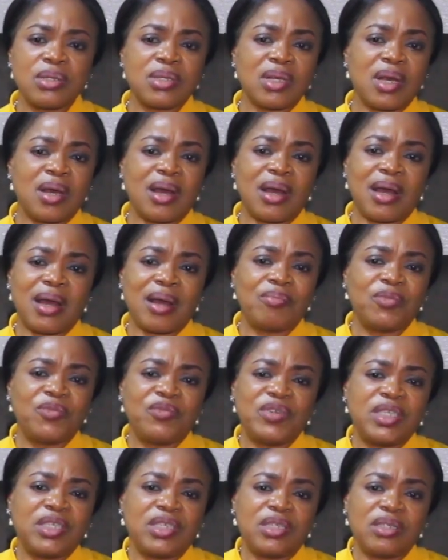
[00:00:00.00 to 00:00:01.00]
So
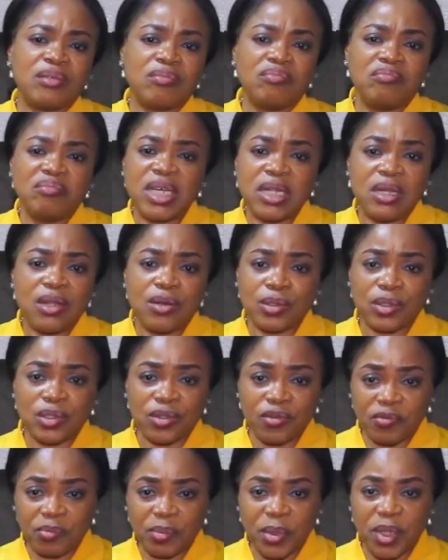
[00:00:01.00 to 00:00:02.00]
I'm reaching
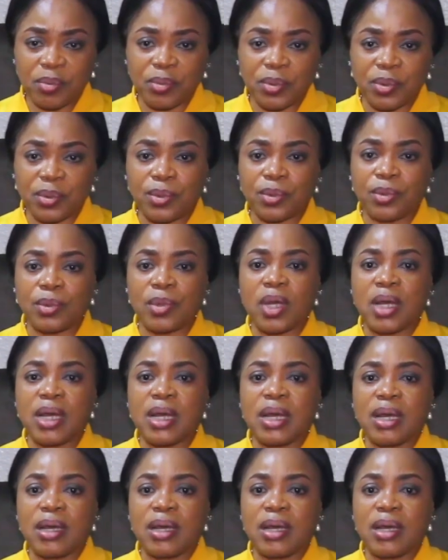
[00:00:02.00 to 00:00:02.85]
millions of people,